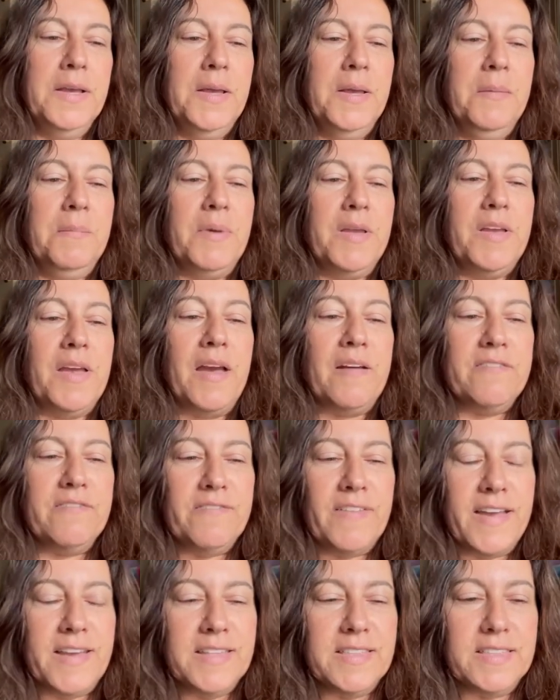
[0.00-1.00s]
May you have
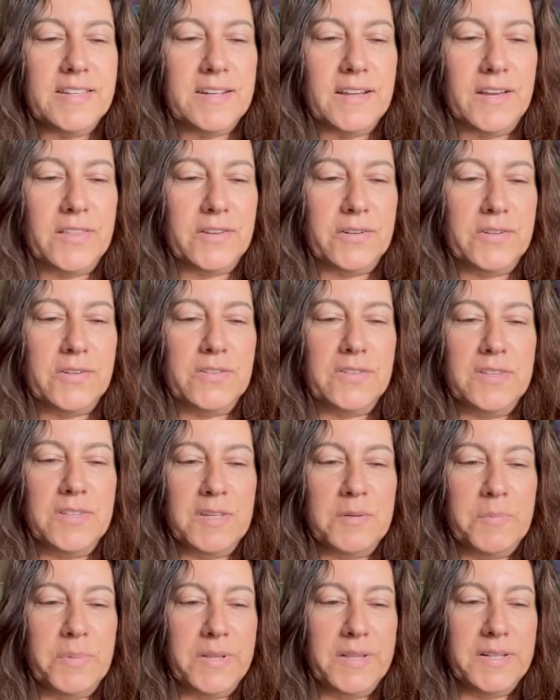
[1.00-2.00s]
faith in others and the
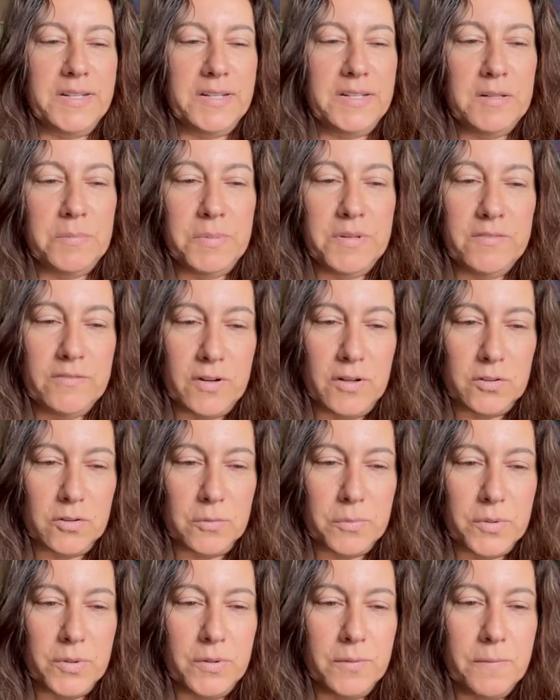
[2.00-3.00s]
ability to be
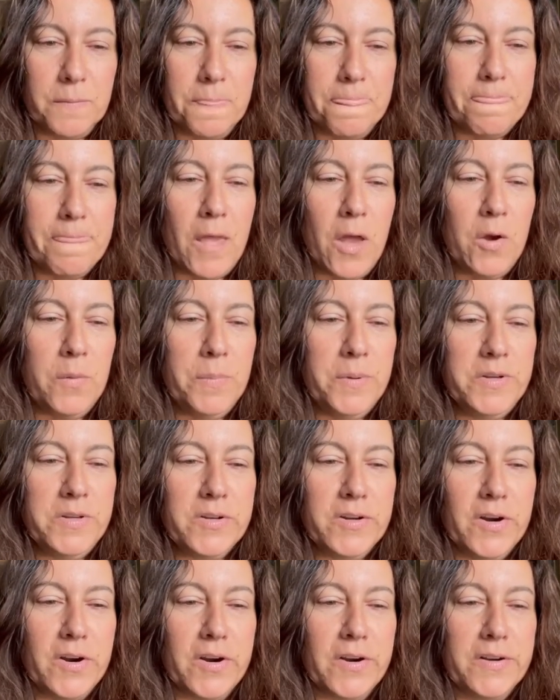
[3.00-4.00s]
vulnerable. Open
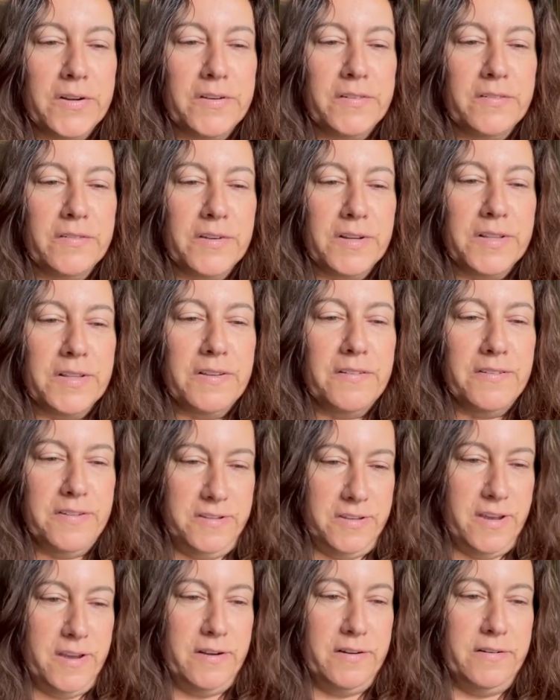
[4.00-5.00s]
your heart and really
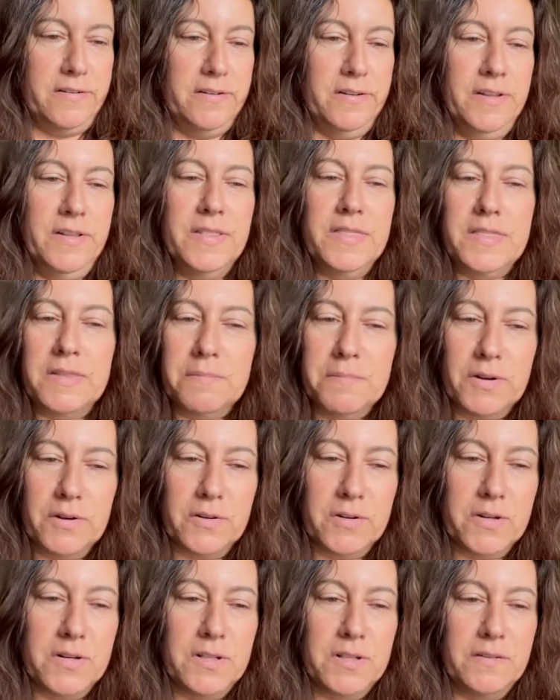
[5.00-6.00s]
share the
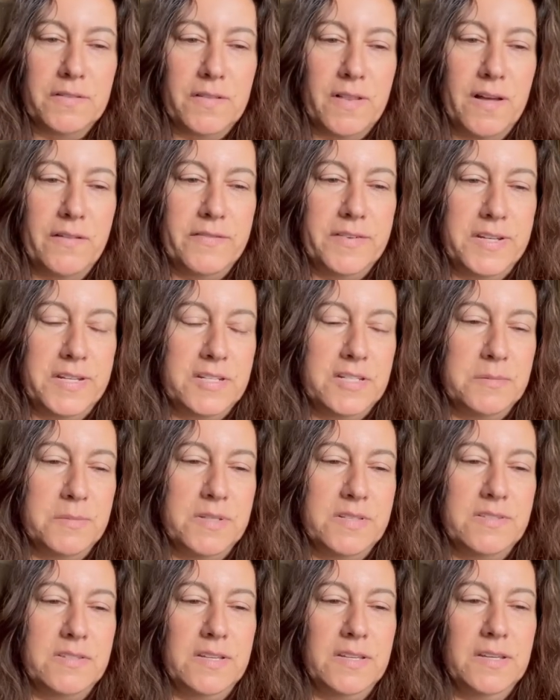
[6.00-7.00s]
miracle of love and
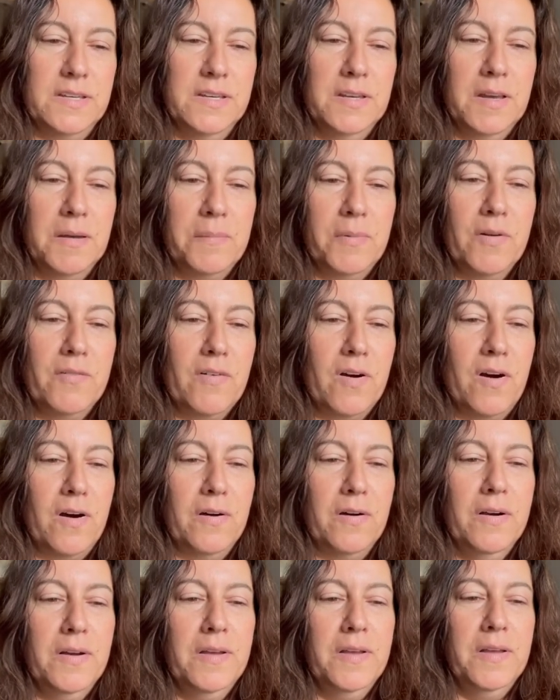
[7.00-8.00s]
intimacy. Above
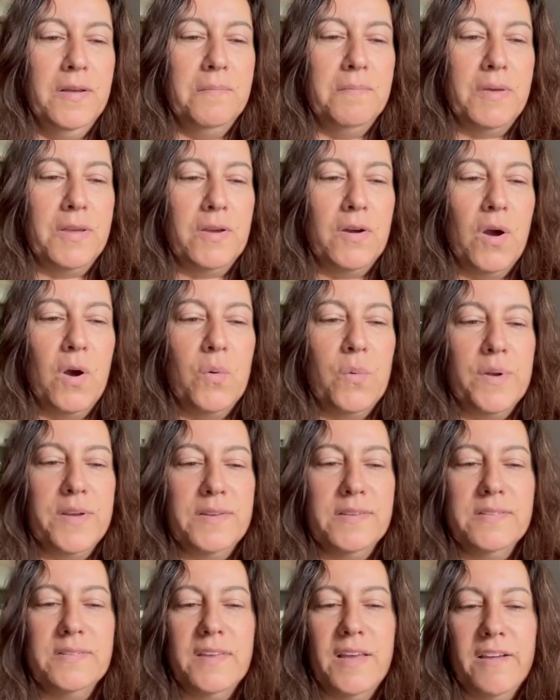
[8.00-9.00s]
all, may you
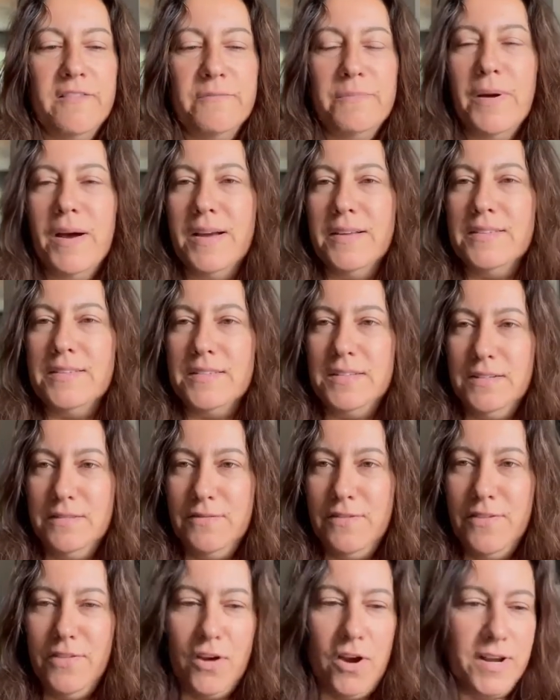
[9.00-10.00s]
always have positive
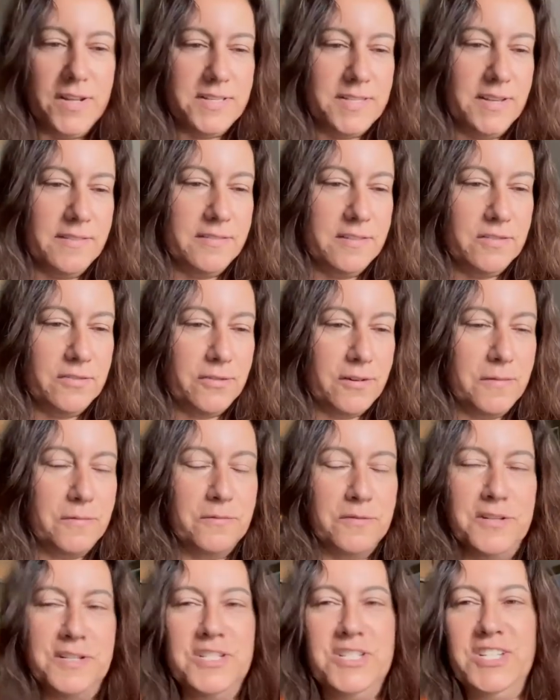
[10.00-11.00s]
thoughts. That was from
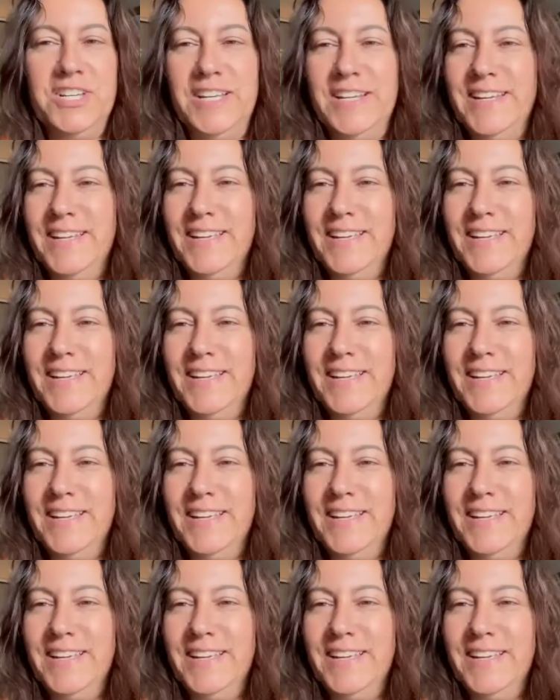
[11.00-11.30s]
Regina